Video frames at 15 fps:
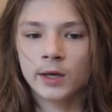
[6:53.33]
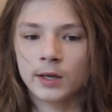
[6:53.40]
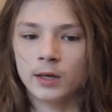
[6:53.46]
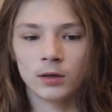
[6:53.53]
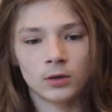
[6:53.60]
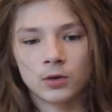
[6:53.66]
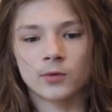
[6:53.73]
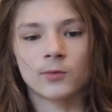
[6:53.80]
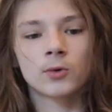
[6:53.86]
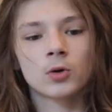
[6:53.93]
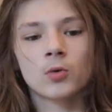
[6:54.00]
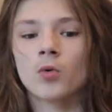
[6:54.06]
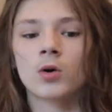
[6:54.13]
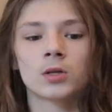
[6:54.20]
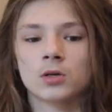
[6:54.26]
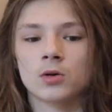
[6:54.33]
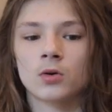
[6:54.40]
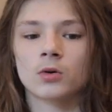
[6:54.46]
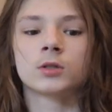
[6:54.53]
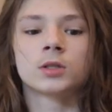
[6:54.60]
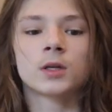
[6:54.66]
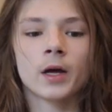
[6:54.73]
and then the real ones are
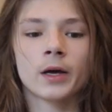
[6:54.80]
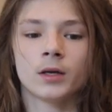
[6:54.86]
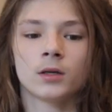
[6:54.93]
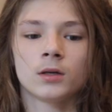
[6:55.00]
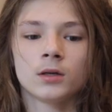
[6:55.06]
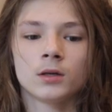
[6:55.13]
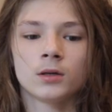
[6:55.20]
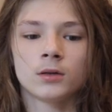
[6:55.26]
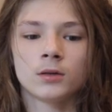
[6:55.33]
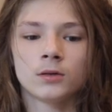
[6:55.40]
gonna stay. Mm.